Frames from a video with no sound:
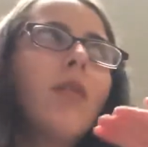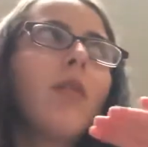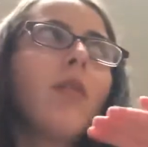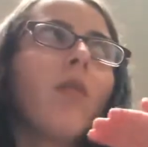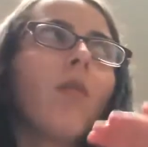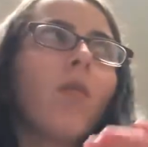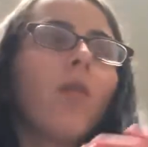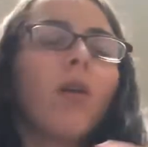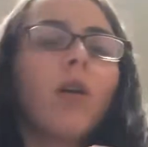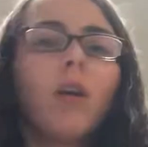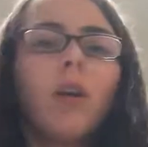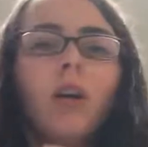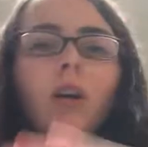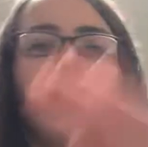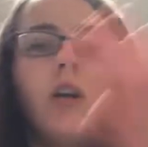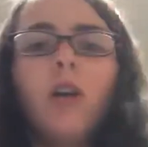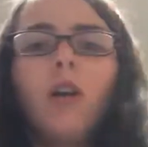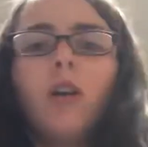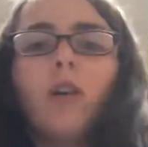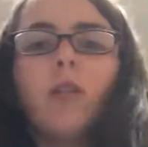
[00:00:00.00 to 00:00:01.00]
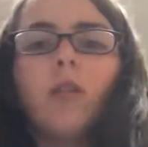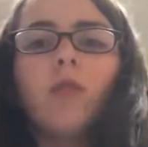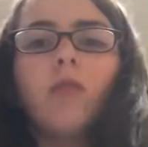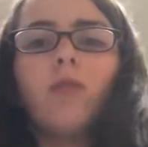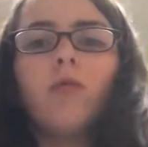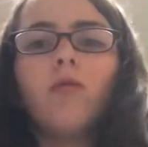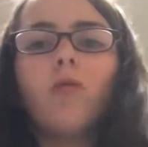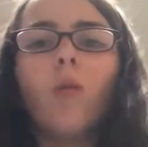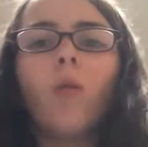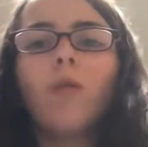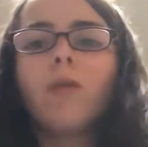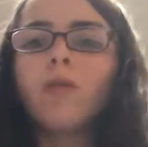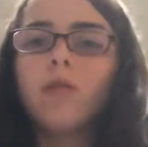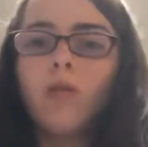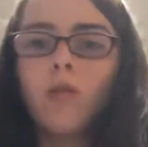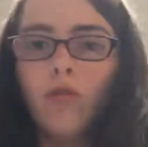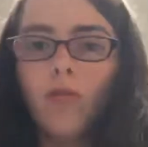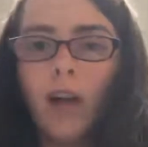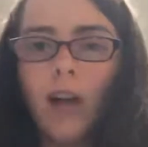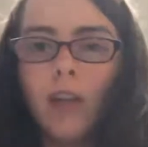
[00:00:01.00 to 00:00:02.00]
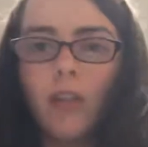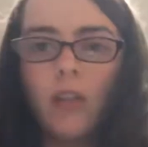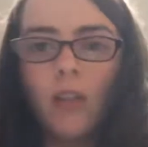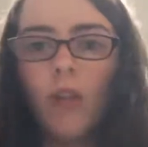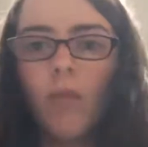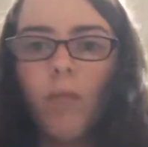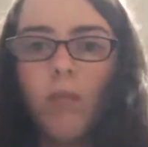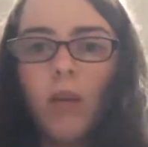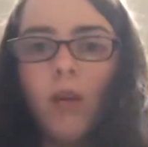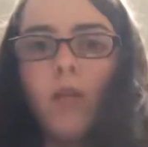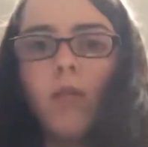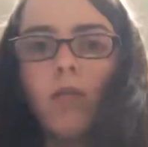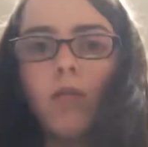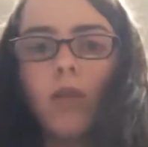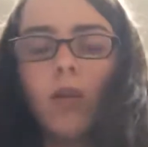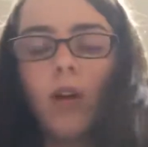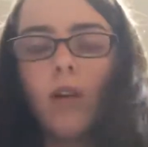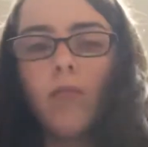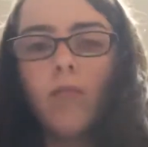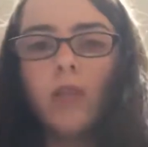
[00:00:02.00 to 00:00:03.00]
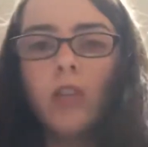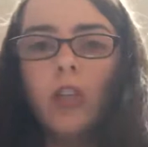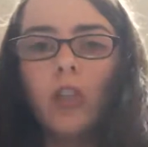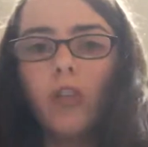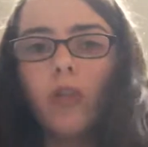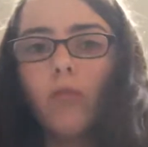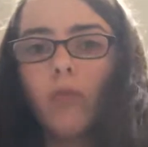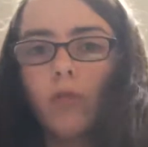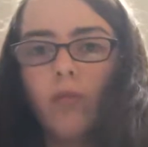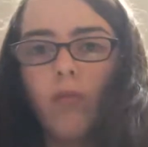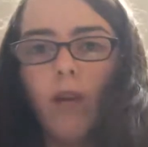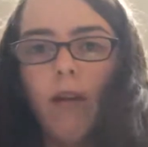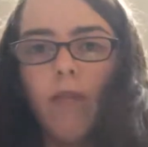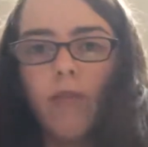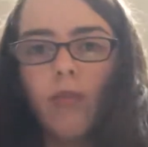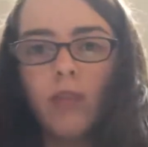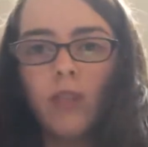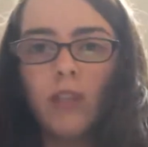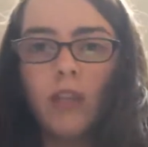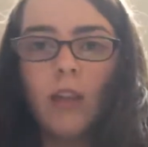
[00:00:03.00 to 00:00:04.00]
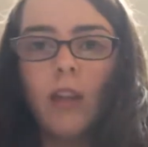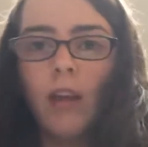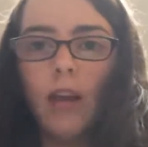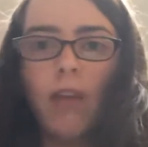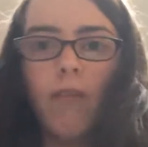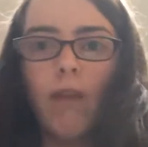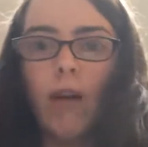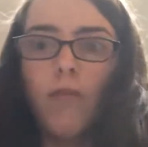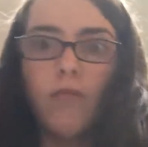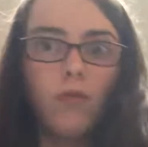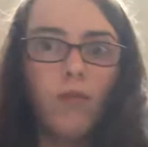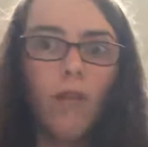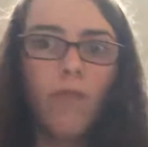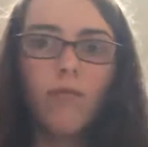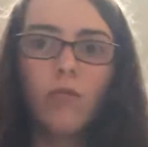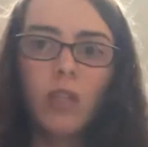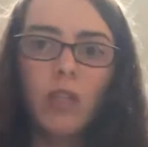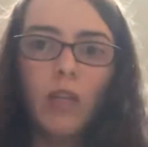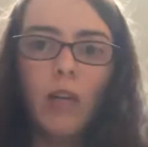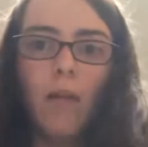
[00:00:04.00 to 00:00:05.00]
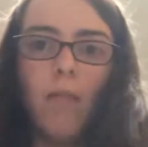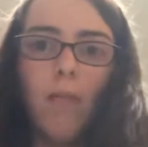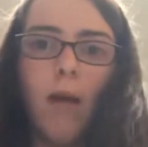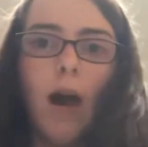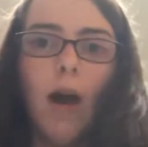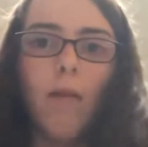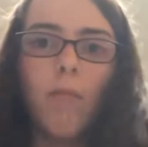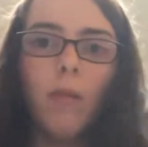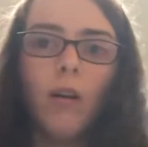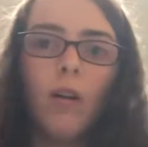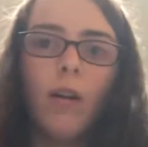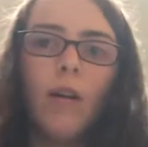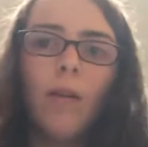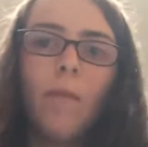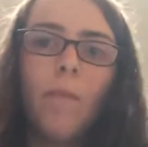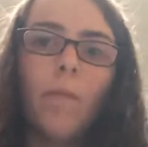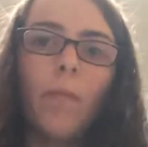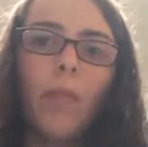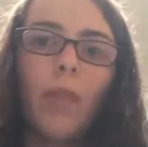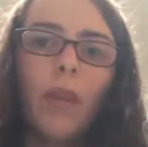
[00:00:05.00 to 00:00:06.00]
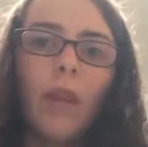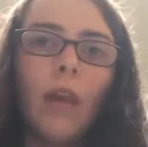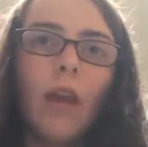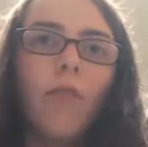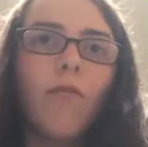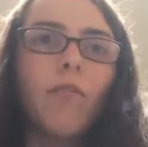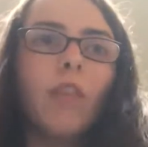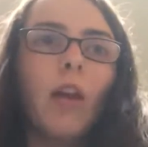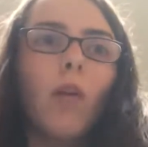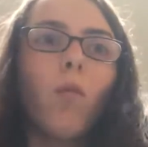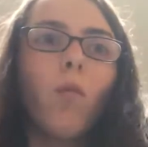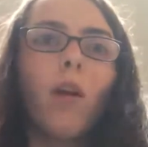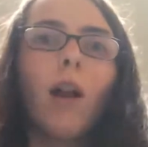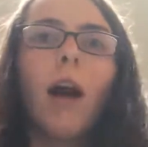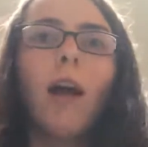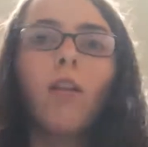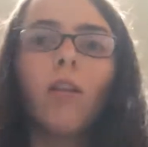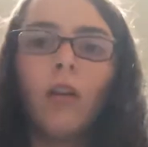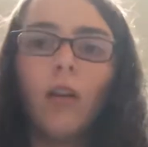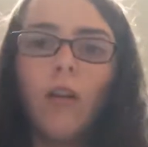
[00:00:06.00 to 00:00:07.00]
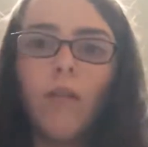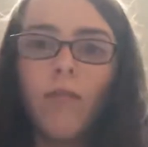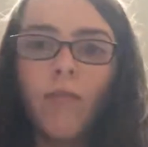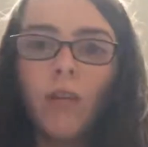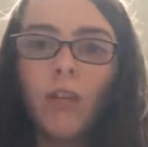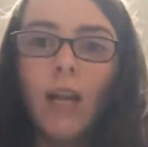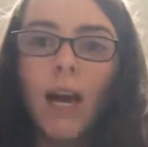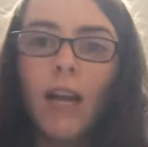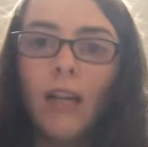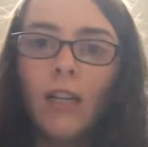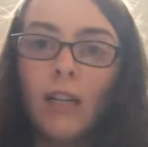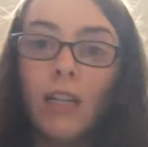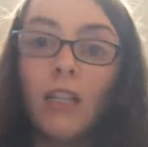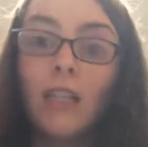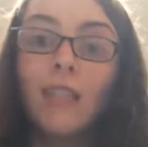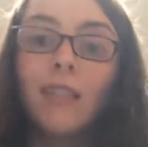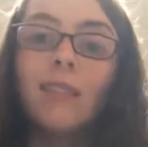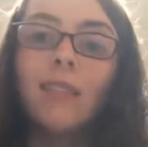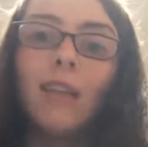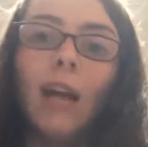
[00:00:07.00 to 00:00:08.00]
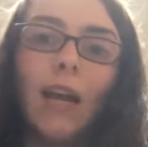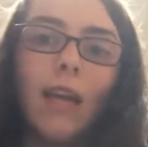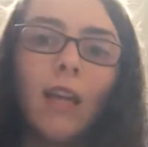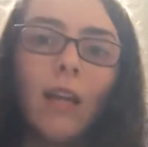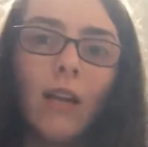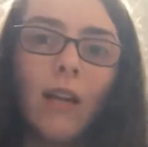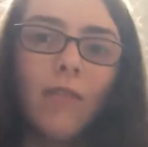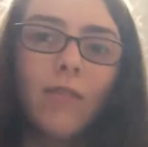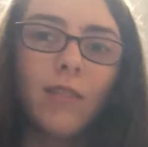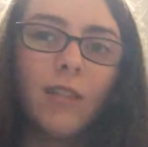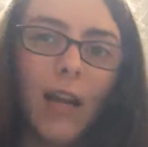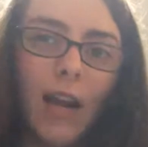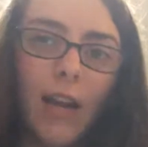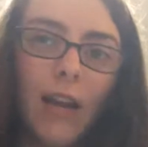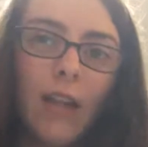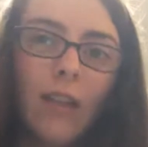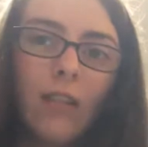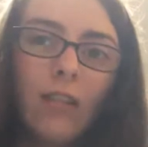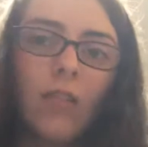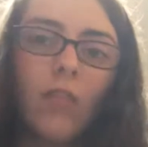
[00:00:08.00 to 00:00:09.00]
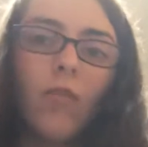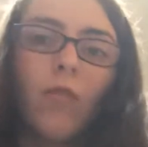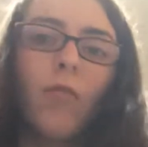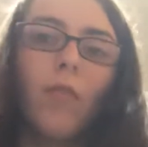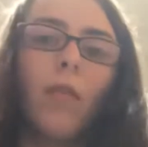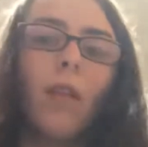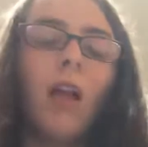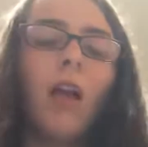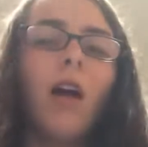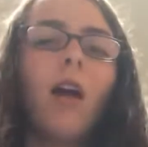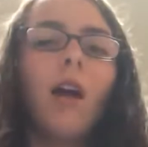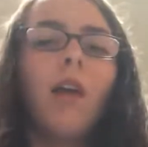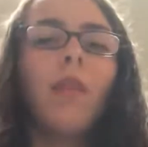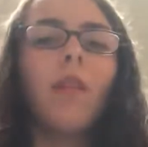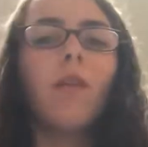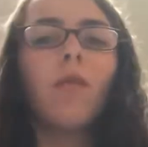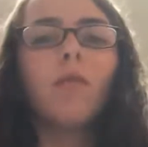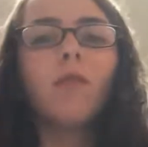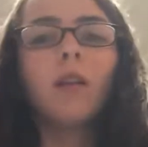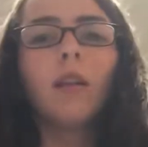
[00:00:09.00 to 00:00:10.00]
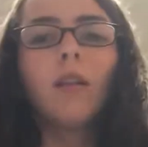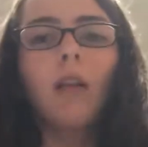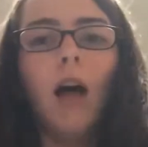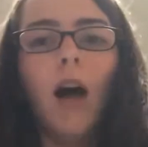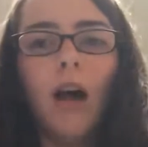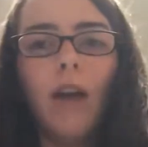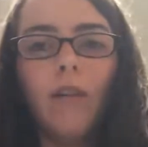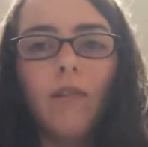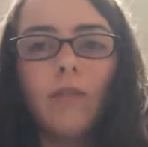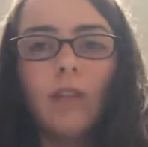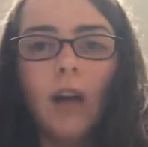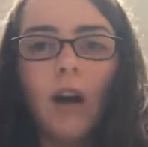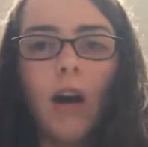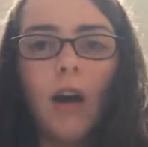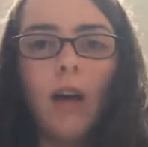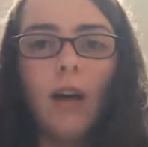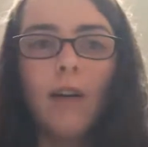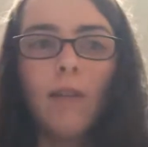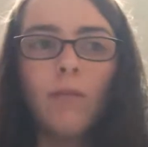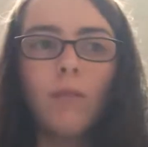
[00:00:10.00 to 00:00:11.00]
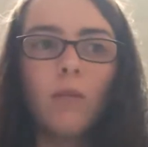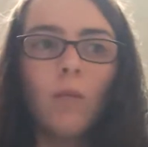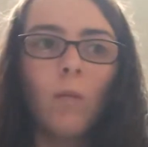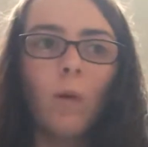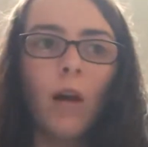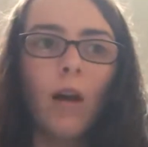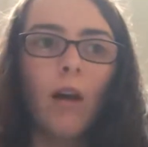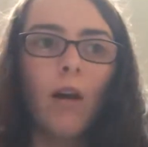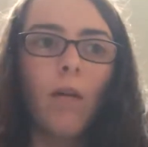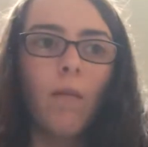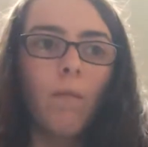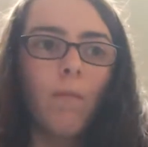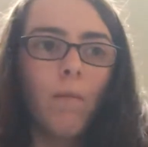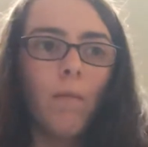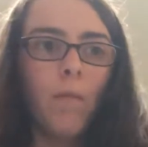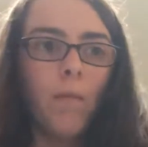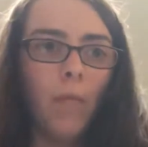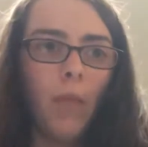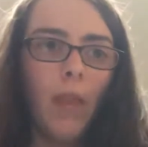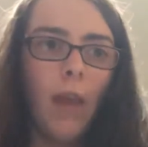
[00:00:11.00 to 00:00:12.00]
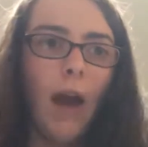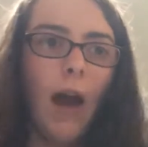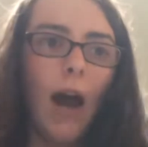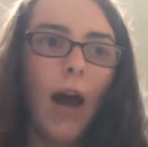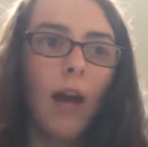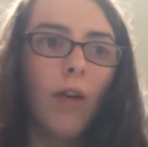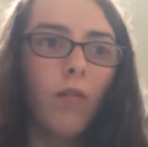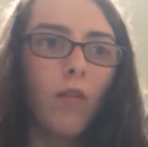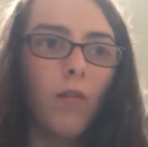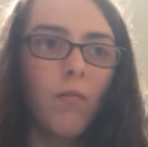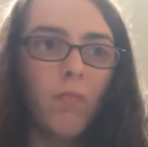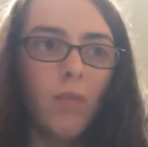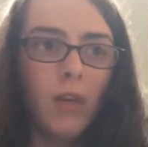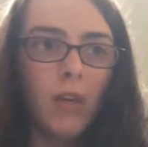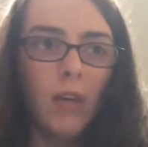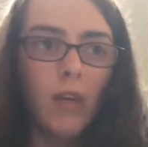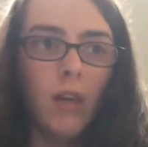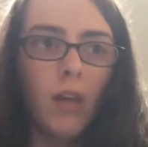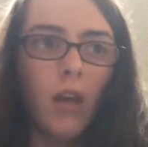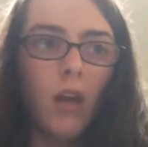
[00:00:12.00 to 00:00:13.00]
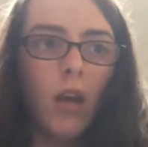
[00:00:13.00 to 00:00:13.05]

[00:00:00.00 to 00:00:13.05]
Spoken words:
or towards a direction the teacher was referencing, like if I was referencing a map, if they were not looking for 10 consecutive seconds. So there was a lot of times where I would be